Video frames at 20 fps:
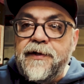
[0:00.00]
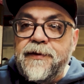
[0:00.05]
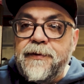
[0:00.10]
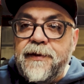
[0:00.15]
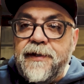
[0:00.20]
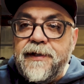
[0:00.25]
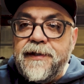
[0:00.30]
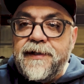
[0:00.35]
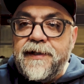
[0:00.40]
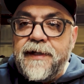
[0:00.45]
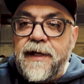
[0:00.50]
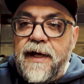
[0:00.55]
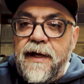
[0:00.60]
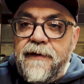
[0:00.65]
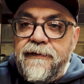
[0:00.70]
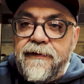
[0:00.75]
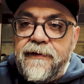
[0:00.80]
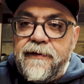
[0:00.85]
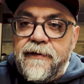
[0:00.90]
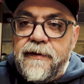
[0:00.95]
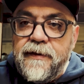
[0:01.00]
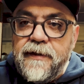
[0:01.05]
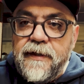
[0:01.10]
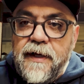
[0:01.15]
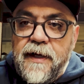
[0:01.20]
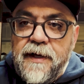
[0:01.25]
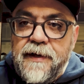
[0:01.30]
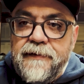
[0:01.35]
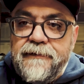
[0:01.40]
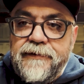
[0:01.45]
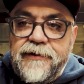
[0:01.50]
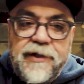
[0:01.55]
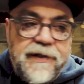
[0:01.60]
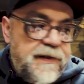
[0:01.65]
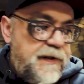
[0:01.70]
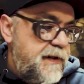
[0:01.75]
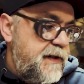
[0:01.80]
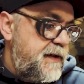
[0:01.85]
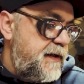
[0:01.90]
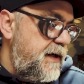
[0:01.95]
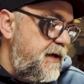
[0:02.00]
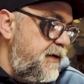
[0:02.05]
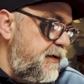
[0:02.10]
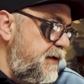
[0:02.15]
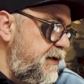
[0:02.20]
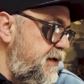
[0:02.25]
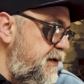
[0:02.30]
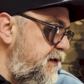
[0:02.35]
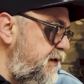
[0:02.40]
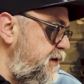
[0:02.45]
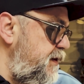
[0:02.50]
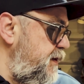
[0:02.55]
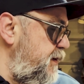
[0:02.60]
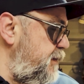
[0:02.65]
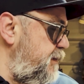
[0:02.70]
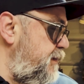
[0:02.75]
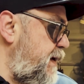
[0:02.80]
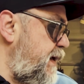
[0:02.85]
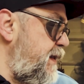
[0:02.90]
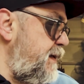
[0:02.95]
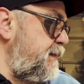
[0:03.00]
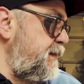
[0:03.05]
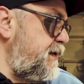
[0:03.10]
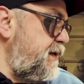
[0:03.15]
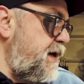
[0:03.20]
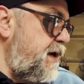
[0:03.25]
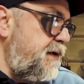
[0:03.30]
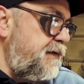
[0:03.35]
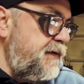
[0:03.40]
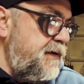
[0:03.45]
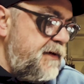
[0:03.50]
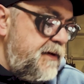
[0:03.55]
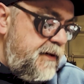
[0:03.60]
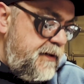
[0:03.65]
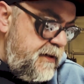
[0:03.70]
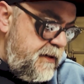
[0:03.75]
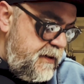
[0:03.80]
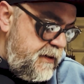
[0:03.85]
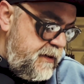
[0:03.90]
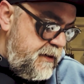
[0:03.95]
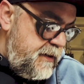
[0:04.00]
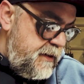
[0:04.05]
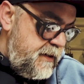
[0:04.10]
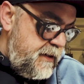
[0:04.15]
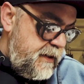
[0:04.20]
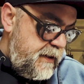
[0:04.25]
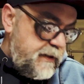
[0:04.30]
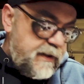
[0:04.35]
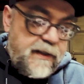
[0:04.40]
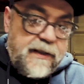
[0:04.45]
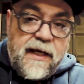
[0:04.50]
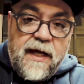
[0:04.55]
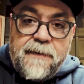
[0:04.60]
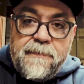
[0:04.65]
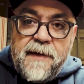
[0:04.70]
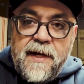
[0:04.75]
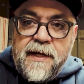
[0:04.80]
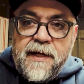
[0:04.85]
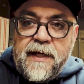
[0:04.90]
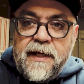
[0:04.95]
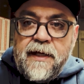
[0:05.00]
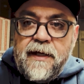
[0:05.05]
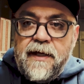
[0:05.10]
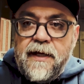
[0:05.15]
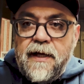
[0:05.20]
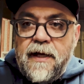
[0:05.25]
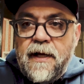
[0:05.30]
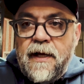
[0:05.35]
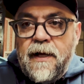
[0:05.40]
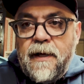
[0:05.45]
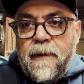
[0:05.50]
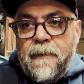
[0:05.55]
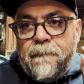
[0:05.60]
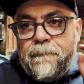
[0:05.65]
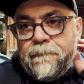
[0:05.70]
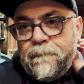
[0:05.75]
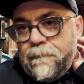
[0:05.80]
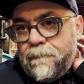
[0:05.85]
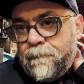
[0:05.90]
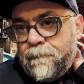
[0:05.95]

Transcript: worth of stuff of just the soaks by themselves. It's a lot of money. And